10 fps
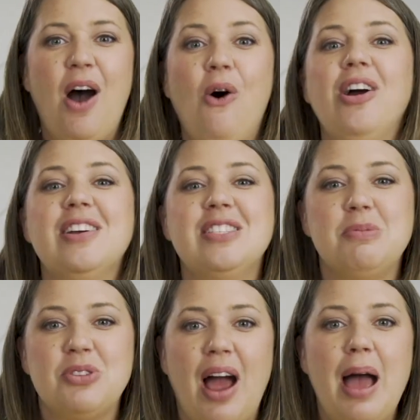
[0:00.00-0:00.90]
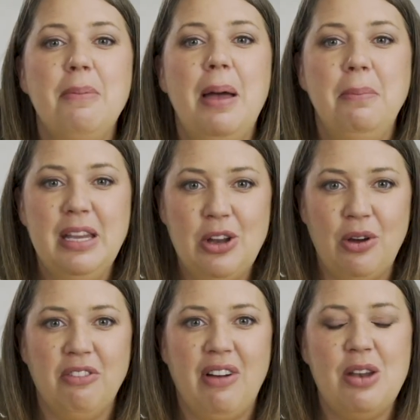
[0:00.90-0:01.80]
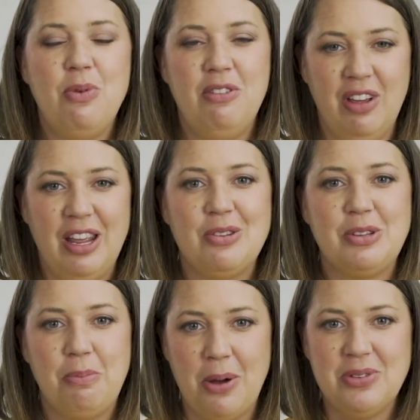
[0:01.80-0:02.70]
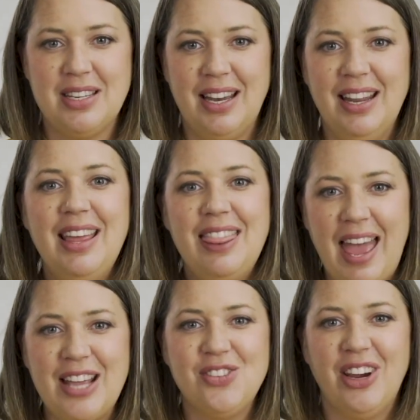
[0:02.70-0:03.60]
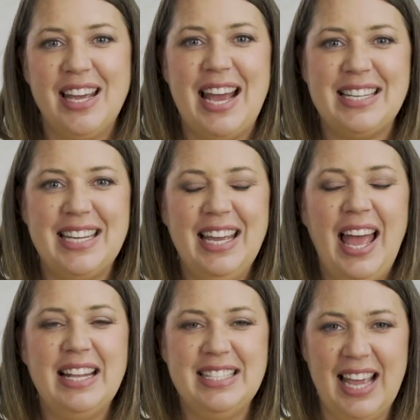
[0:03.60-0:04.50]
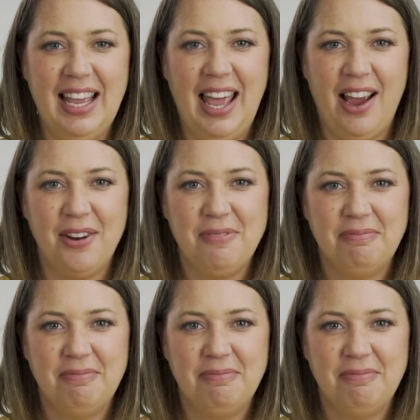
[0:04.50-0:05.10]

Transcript: or subscribe and be notified when videos are posted. Thanks for connecting and take care.